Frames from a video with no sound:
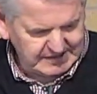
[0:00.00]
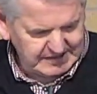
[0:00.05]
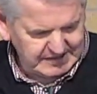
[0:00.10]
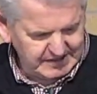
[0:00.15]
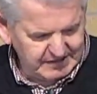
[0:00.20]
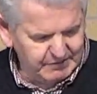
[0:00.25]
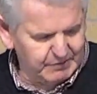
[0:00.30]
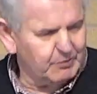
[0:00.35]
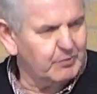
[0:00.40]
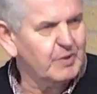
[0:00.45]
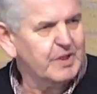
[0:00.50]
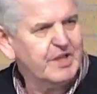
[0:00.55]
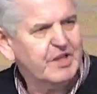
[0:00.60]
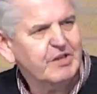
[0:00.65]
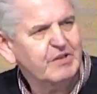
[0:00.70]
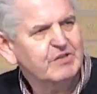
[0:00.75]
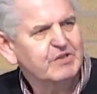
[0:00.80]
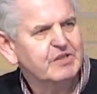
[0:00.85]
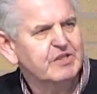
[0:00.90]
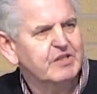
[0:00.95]
We're
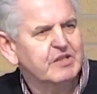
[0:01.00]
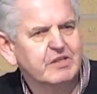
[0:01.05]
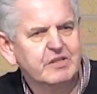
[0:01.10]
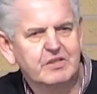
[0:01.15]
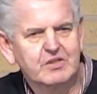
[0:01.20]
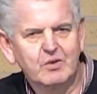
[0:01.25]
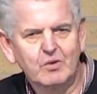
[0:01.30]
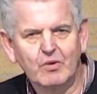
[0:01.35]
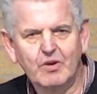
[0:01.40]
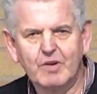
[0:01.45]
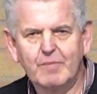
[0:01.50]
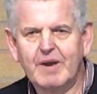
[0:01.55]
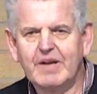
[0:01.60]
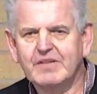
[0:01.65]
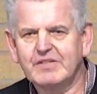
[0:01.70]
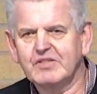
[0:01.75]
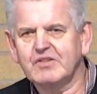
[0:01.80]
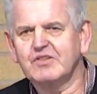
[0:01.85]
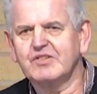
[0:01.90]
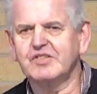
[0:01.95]
used to talking about as
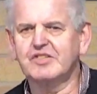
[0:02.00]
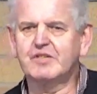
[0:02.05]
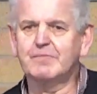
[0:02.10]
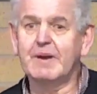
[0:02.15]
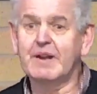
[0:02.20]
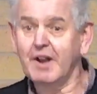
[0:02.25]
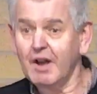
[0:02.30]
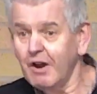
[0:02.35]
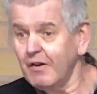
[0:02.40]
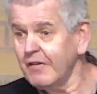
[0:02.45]
Christians about our